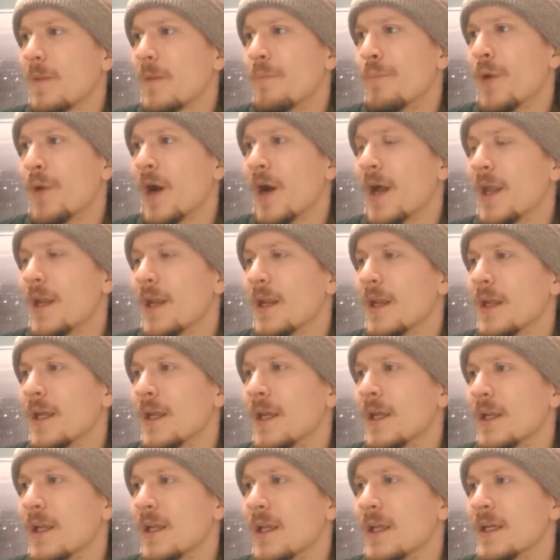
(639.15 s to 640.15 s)
But
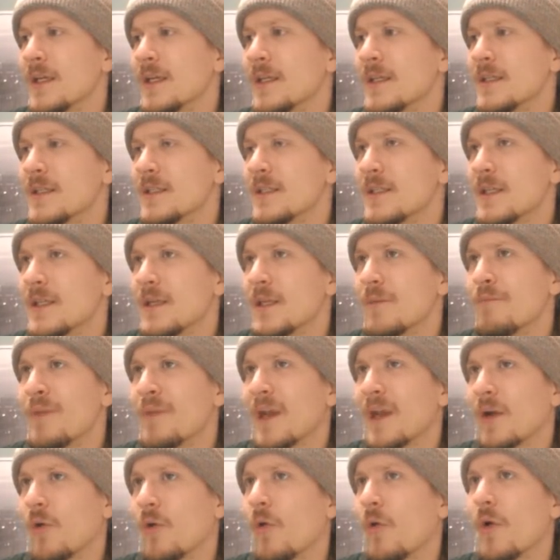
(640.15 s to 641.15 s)
it is
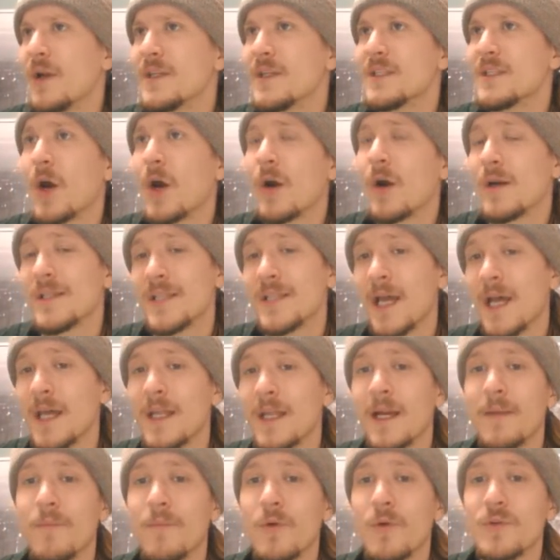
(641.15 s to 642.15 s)
Bitcoin's RSI
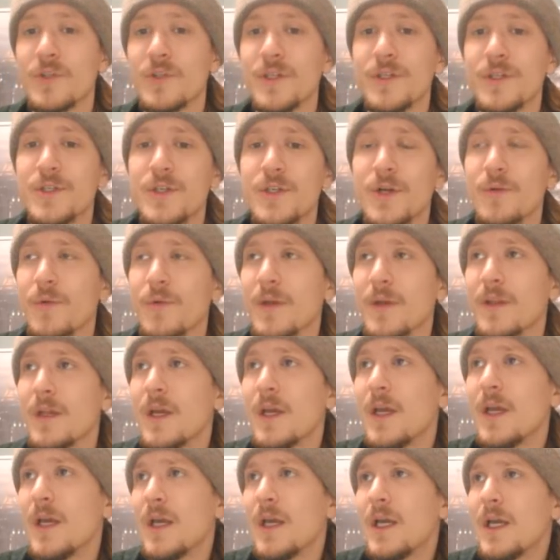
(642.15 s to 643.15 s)
that I'm most concerned with.
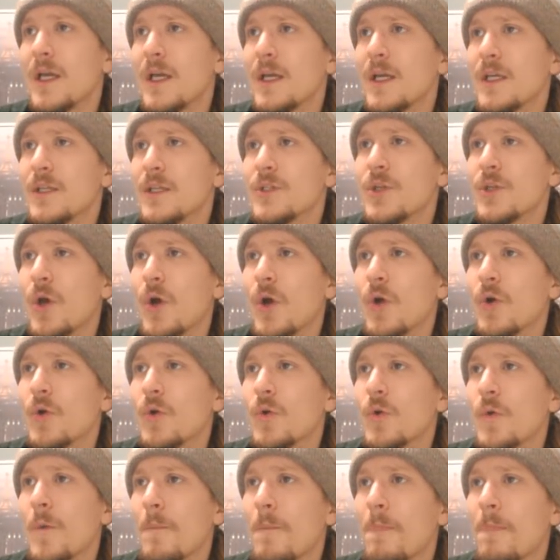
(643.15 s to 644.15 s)

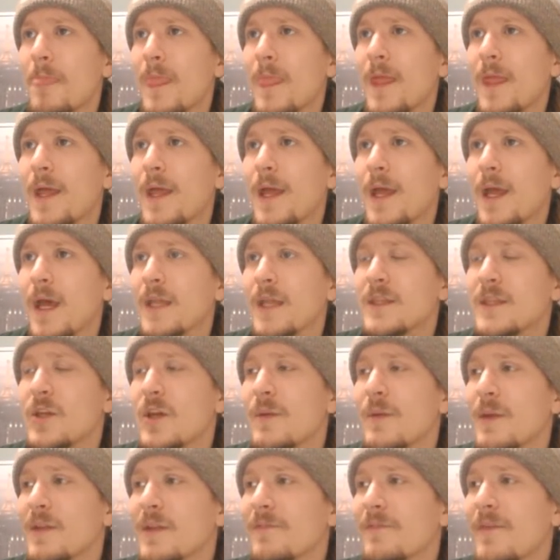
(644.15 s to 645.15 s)
So
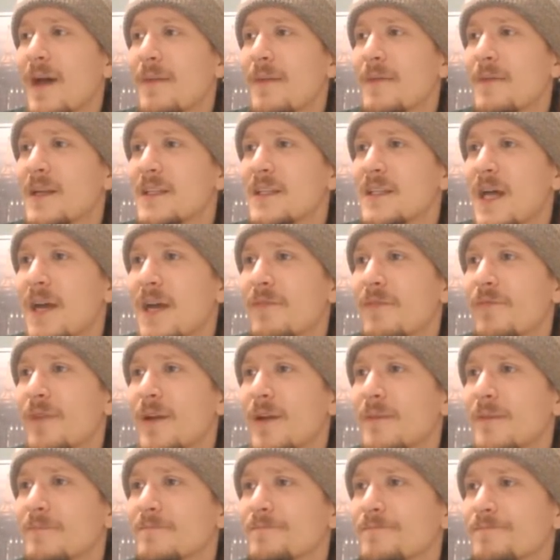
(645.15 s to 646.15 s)
Ethereum on the 5-minute time
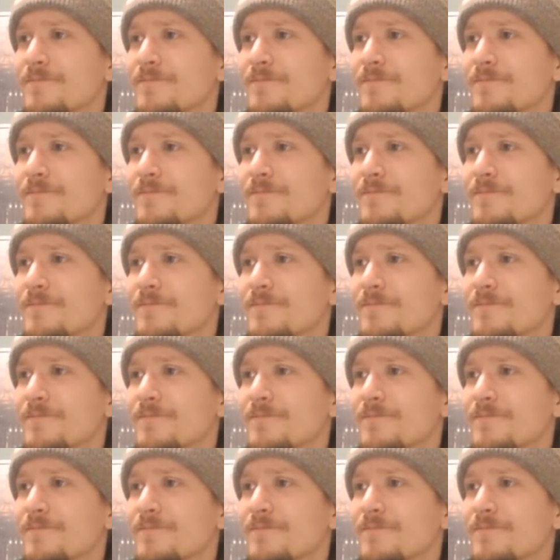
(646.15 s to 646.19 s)
frame.